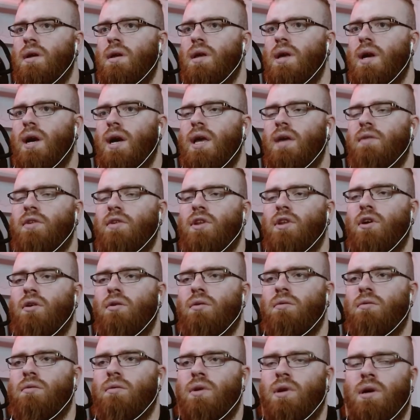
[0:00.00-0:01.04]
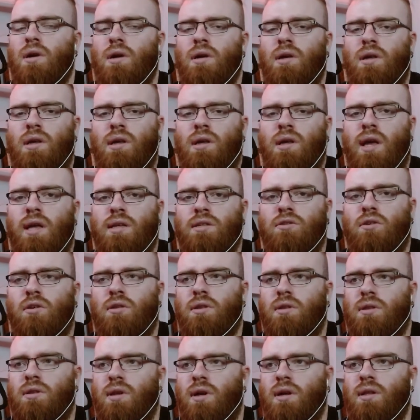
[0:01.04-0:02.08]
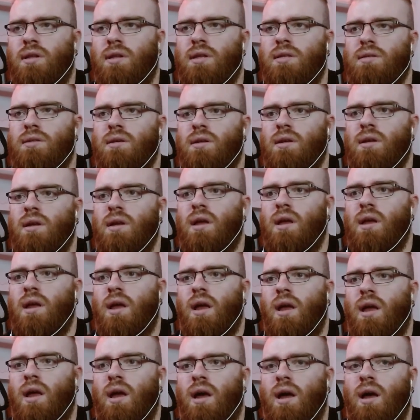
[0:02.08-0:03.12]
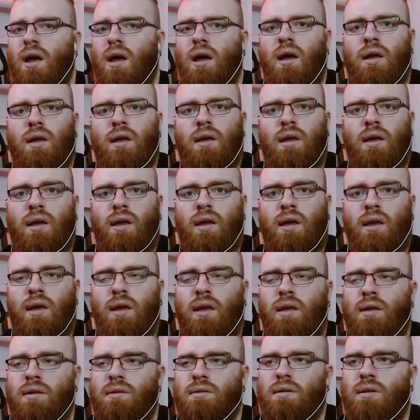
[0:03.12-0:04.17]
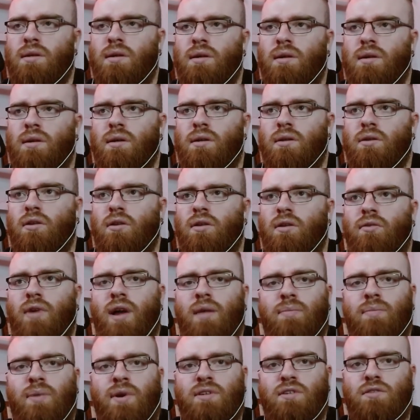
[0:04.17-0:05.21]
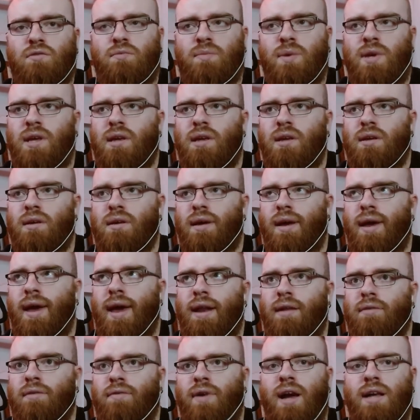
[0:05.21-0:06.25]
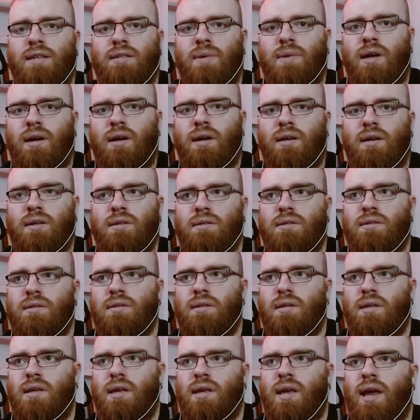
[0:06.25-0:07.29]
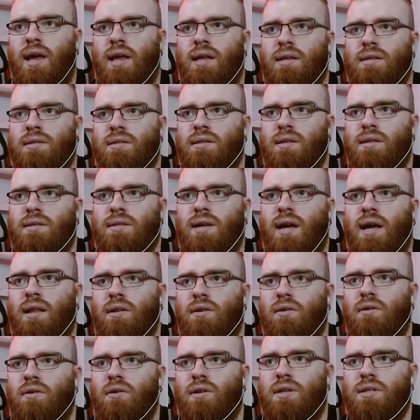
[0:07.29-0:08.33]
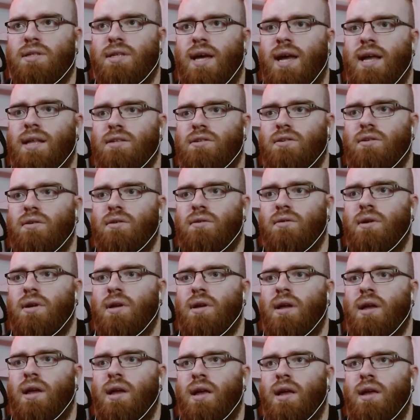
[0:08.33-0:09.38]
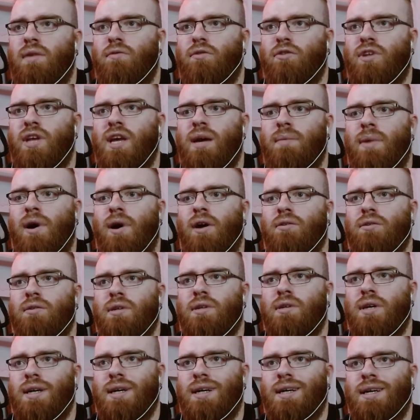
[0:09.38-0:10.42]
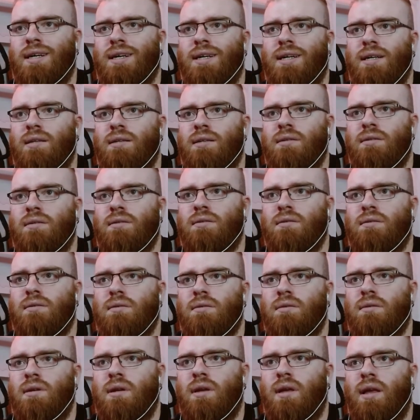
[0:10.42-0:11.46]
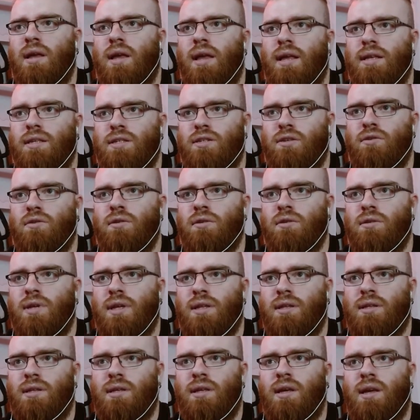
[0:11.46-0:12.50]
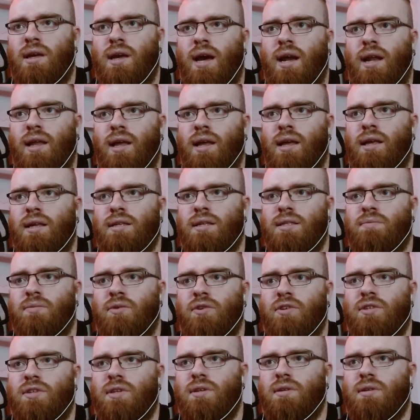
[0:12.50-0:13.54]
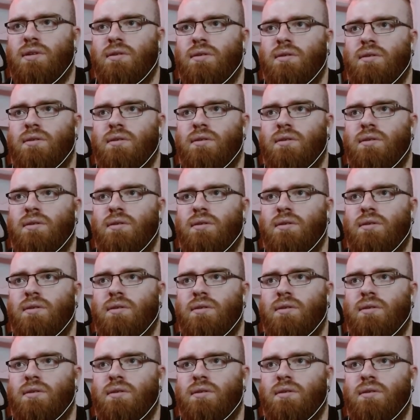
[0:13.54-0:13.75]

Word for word: Yeah, even though uh, he has not done this, uh, he is uh, not the right person to be an advisor because he has the Cylon on his head. So if you think about her, it's good that he kind of like is imprisoned.